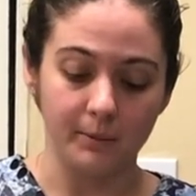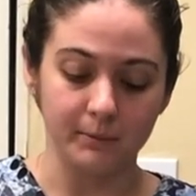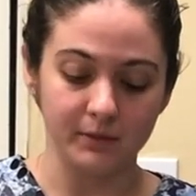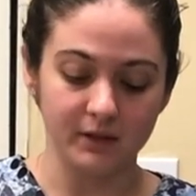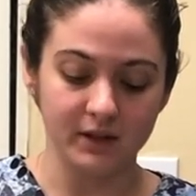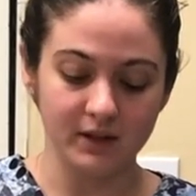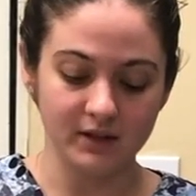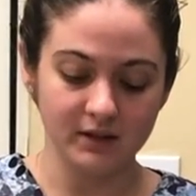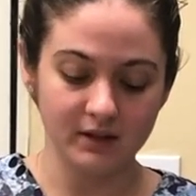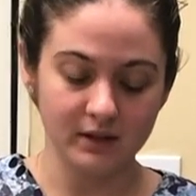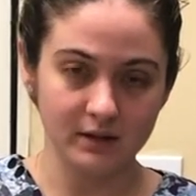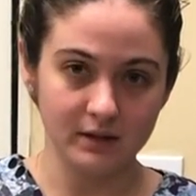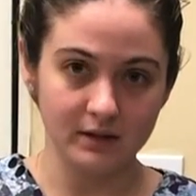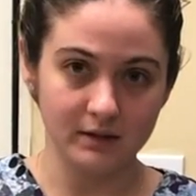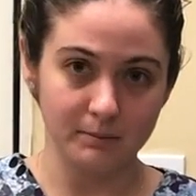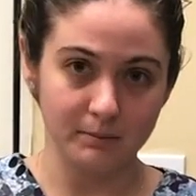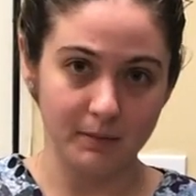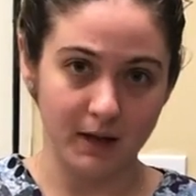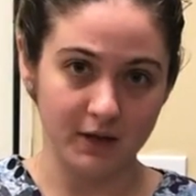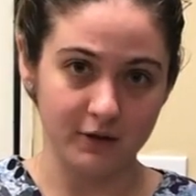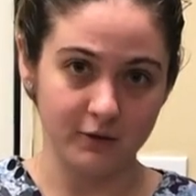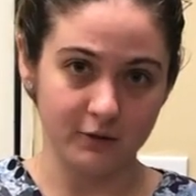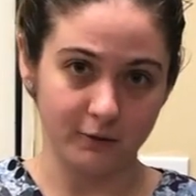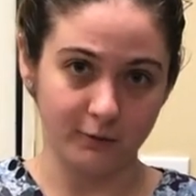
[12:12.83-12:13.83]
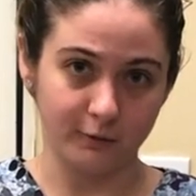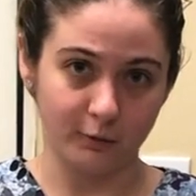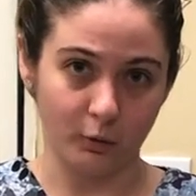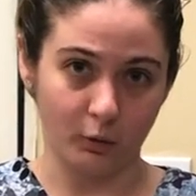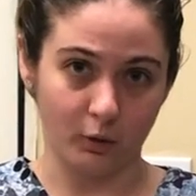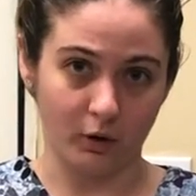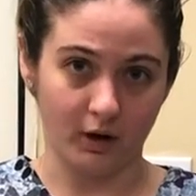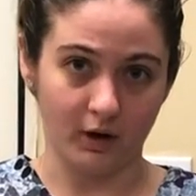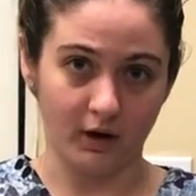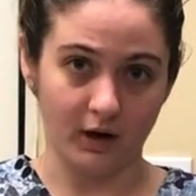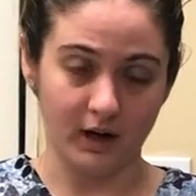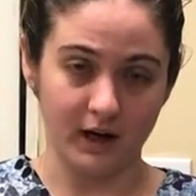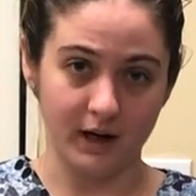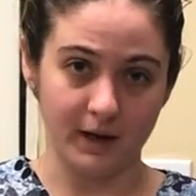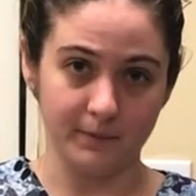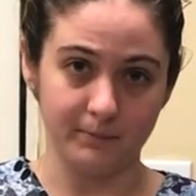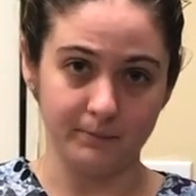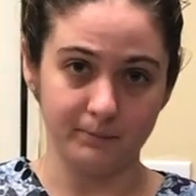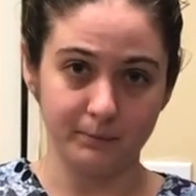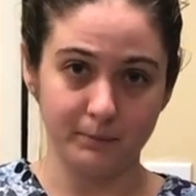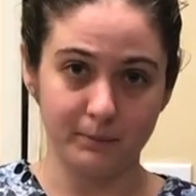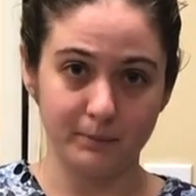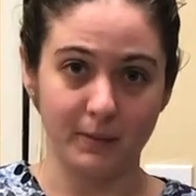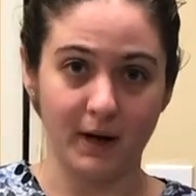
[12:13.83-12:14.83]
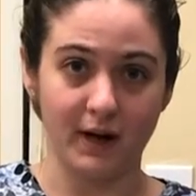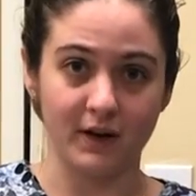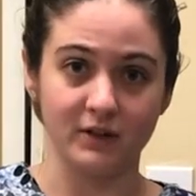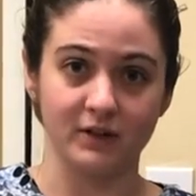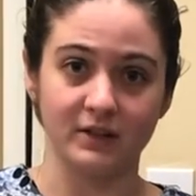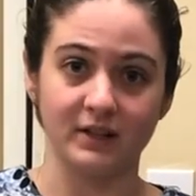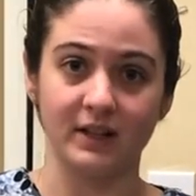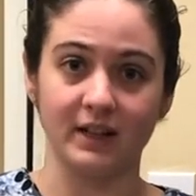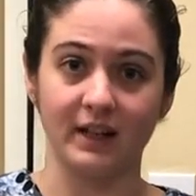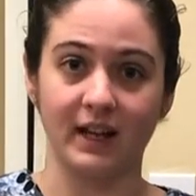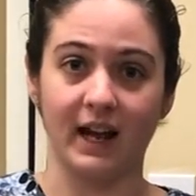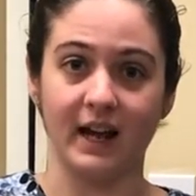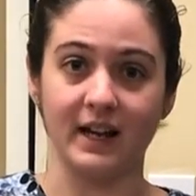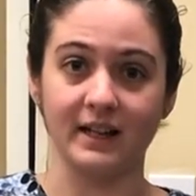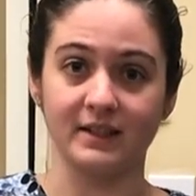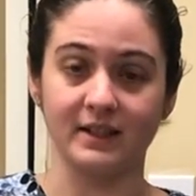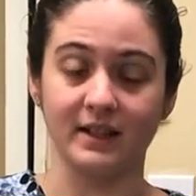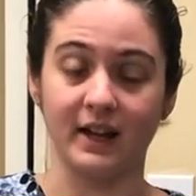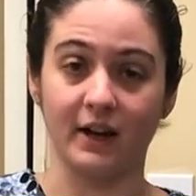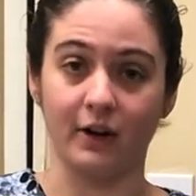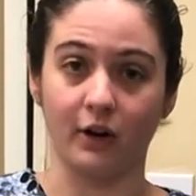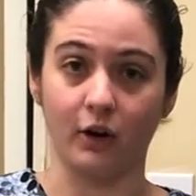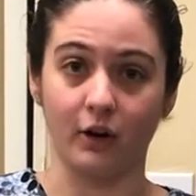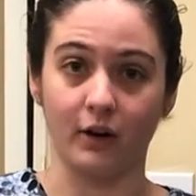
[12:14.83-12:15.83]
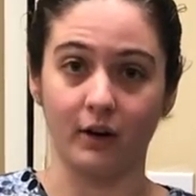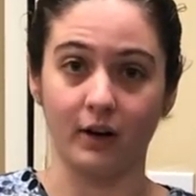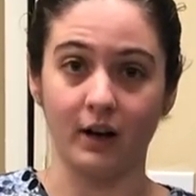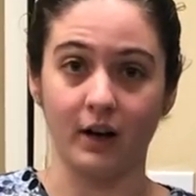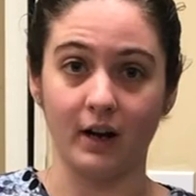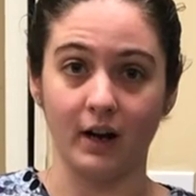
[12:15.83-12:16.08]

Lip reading: this is meant for parasitic eggs that are